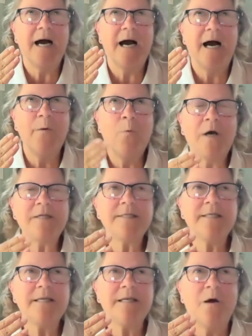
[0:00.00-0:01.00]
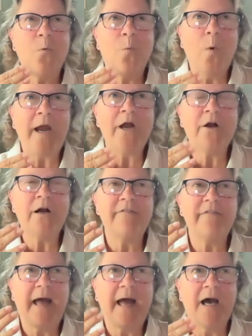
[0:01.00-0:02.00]
I wasn't aware
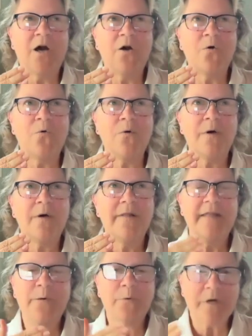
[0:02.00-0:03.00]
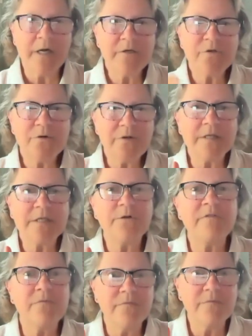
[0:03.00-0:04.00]
of how they were con- sort
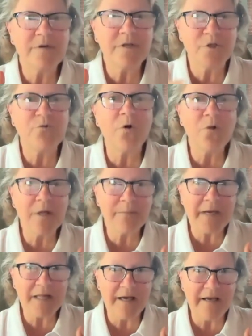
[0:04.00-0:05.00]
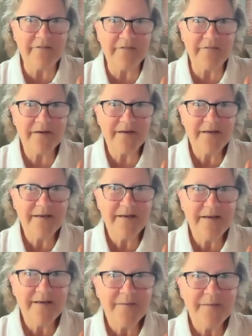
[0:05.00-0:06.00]
of controlling my life
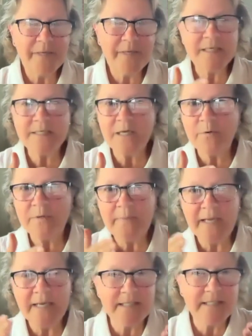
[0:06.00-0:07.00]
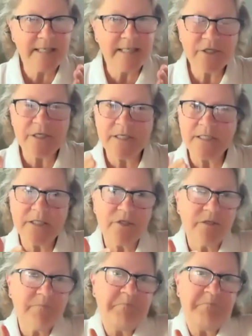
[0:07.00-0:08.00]
because I would make decisions
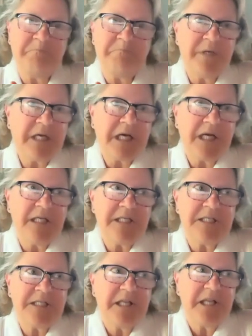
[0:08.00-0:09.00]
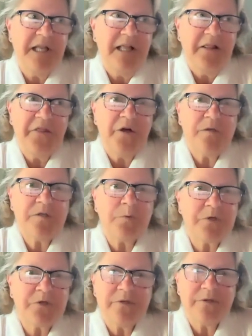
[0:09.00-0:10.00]
because those
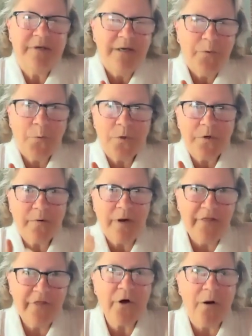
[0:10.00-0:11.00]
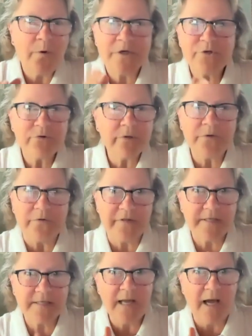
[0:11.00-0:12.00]
were were I thought were
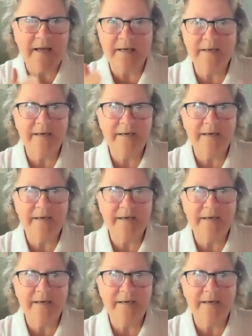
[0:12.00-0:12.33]
truths, not